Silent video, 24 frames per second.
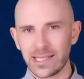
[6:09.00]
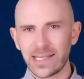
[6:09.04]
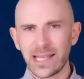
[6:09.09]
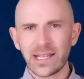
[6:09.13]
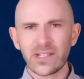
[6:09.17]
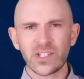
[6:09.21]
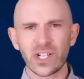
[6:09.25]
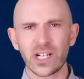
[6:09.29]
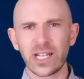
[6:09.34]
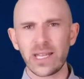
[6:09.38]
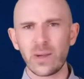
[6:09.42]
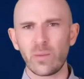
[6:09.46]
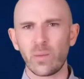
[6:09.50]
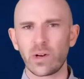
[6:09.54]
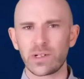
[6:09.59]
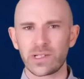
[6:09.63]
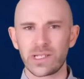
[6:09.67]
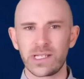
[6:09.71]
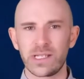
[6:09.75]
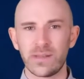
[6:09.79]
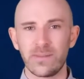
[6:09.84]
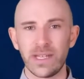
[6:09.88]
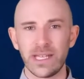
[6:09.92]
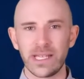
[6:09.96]
Essentially,
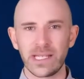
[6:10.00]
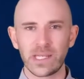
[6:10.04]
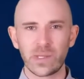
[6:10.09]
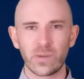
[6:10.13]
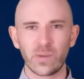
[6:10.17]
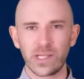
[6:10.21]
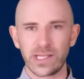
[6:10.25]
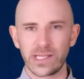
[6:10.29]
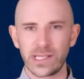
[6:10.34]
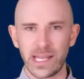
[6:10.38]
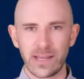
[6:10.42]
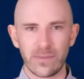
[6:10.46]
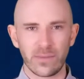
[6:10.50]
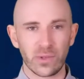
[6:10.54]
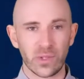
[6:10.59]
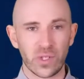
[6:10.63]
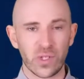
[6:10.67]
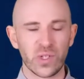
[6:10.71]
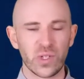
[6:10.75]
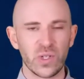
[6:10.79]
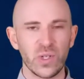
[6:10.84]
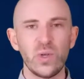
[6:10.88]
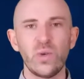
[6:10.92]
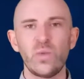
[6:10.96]
what De Beers was able
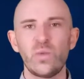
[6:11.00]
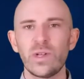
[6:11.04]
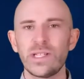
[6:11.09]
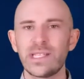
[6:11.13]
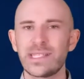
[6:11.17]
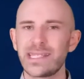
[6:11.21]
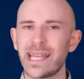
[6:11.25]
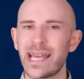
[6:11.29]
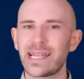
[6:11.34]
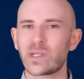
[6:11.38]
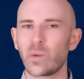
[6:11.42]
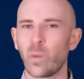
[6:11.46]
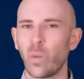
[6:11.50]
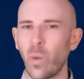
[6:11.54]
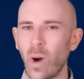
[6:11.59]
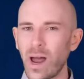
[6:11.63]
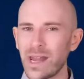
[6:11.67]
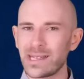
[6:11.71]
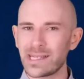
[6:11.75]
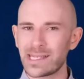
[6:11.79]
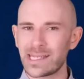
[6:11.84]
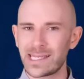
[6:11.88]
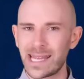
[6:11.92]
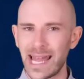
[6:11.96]
to do was set
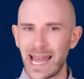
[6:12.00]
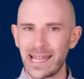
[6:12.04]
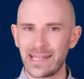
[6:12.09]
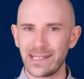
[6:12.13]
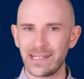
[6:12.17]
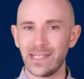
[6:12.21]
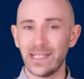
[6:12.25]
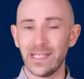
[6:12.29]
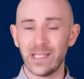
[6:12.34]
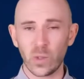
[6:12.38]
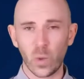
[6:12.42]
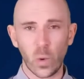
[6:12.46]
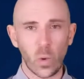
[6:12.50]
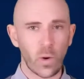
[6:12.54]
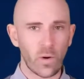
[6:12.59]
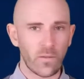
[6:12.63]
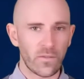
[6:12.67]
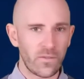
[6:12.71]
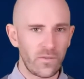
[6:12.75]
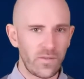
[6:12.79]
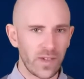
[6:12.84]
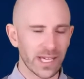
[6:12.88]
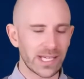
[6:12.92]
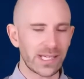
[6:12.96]
one standard, or
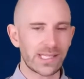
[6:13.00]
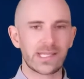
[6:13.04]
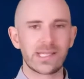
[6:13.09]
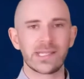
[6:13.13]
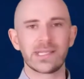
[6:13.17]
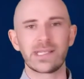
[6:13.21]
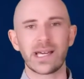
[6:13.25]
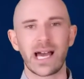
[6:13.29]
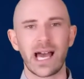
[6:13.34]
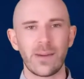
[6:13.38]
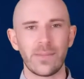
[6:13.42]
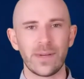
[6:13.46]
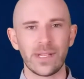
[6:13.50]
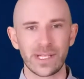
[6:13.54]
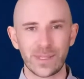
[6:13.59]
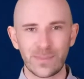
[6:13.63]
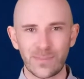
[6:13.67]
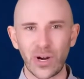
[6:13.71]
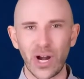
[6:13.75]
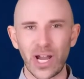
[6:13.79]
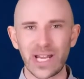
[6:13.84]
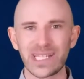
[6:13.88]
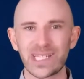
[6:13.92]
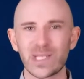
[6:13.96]
fixed,
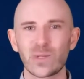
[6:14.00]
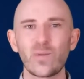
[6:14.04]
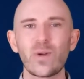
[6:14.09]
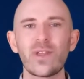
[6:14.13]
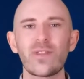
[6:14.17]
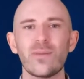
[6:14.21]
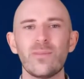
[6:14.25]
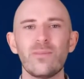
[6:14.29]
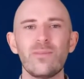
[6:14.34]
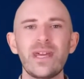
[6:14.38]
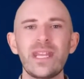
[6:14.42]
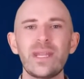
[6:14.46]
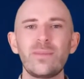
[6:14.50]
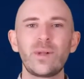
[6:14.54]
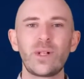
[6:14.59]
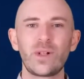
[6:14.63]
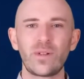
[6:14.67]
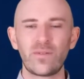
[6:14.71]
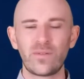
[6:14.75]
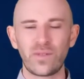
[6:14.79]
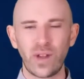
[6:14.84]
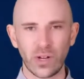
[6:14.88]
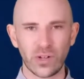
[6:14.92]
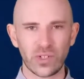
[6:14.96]
diamond price with
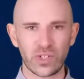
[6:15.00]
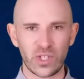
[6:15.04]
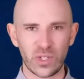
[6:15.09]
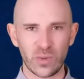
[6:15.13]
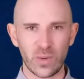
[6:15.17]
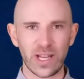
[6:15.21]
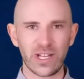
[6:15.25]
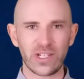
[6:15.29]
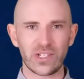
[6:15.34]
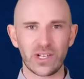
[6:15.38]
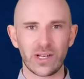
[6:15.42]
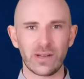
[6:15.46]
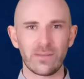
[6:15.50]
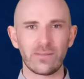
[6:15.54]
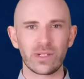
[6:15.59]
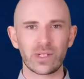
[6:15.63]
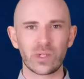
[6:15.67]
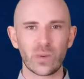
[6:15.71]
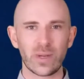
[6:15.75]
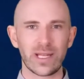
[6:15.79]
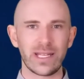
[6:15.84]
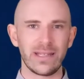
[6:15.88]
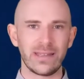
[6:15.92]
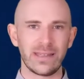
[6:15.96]
minimal fluctuation
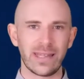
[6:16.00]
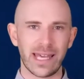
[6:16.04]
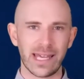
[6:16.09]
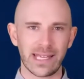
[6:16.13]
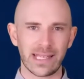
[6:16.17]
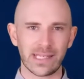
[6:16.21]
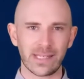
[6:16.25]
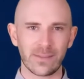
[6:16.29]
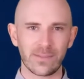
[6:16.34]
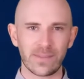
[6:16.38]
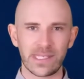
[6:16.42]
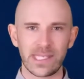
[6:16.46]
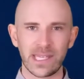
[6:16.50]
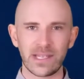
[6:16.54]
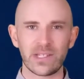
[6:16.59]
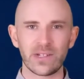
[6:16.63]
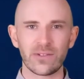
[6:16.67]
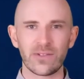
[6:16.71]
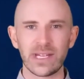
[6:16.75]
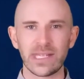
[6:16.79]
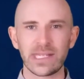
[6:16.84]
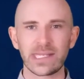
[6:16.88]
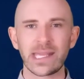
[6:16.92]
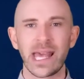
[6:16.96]
between their
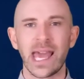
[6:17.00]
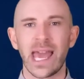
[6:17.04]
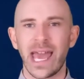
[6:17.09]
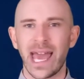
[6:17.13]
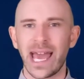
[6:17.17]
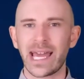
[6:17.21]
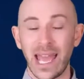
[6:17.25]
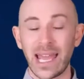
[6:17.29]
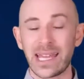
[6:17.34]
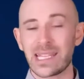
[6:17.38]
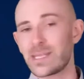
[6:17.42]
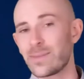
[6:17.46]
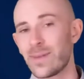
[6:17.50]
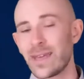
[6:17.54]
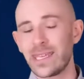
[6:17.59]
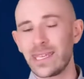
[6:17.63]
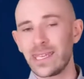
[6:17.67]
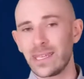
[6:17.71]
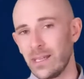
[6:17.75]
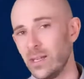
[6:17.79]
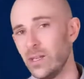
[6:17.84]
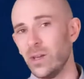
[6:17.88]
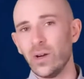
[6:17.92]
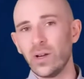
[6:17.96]
subsidiaries and
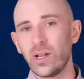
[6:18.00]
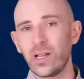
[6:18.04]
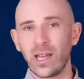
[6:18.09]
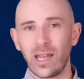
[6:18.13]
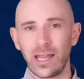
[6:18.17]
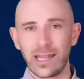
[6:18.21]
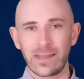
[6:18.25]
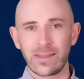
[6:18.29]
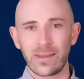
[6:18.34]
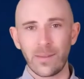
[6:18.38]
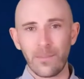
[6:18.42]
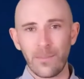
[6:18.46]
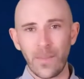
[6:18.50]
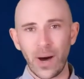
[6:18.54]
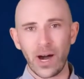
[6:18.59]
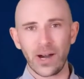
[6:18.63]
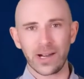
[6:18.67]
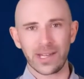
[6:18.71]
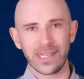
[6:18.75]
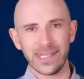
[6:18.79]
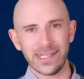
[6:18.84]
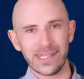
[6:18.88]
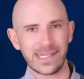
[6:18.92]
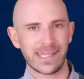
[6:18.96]
make it look like the
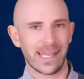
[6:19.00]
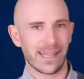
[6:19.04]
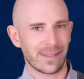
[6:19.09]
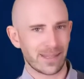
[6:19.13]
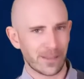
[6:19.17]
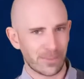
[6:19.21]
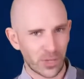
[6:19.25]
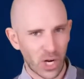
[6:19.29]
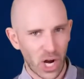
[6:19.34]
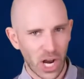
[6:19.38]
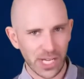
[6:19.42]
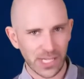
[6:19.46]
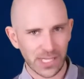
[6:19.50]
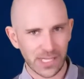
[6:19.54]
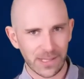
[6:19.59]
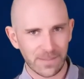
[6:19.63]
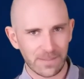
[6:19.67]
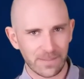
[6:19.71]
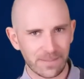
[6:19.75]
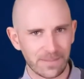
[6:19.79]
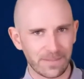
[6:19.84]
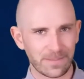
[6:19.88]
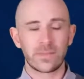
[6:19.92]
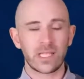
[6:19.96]
market set the price.
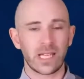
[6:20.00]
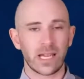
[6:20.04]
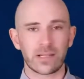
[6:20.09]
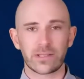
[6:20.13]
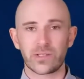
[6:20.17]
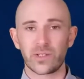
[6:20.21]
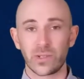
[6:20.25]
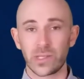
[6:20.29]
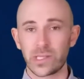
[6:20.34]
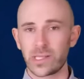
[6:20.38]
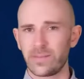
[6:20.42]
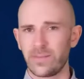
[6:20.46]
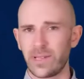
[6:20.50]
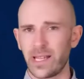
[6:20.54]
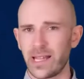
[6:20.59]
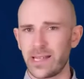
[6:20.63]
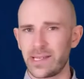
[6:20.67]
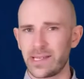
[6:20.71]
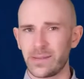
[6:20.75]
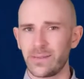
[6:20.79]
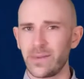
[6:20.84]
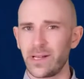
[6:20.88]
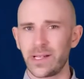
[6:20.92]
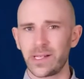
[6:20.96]
The actual supply
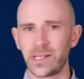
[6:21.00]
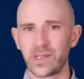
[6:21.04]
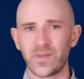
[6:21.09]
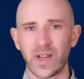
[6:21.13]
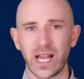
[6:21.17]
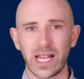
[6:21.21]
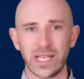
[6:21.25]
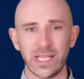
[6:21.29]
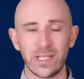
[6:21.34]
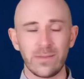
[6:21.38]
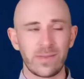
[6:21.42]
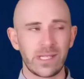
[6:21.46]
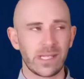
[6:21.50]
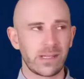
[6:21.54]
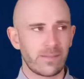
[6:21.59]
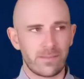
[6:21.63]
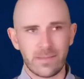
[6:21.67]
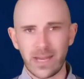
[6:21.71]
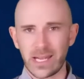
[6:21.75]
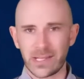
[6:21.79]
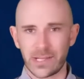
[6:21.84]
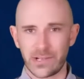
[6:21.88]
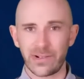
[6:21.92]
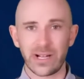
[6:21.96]
and demand value
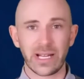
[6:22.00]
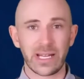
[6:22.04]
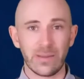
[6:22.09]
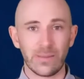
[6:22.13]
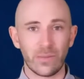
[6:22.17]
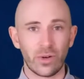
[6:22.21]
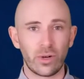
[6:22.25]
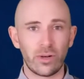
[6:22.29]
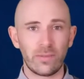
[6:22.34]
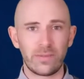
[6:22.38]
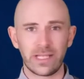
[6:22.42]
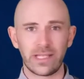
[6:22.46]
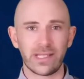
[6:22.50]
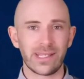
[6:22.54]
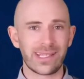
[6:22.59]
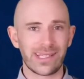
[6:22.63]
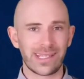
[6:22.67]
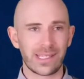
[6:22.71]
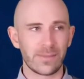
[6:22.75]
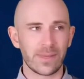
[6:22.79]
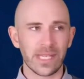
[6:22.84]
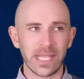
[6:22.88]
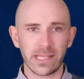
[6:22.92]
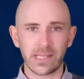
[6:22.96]
didn't matter anymore
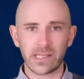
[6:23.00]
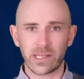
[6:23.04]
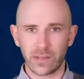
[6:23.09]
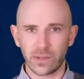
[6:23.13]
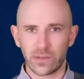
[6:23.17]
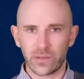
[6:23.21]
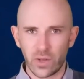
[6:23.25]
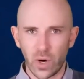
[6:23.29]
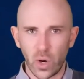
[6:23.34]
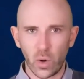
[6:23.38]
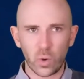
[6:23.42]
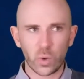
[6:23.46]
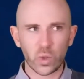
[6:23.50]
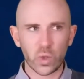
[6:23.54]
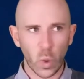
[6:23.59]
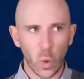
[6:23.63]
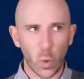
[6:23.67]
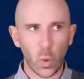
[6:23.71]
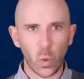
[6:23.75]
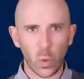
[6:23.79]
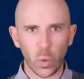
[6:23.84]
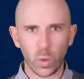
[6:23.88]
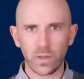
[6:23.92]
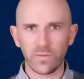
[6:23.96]
because De Beers
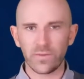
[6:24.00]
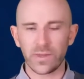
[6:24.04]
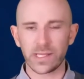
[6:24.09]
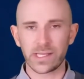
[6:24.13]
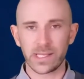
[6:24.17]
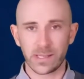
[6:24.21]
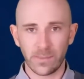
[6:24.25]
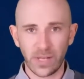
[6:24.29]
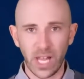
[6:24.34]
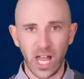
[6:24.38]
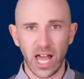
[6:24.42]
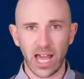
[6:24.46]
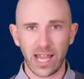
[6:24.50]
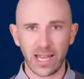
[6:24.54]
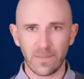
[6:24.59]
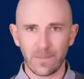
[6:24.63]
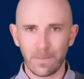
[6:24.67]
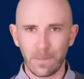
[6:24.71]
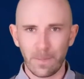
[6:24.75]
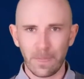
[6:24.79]
controlled all of the supply.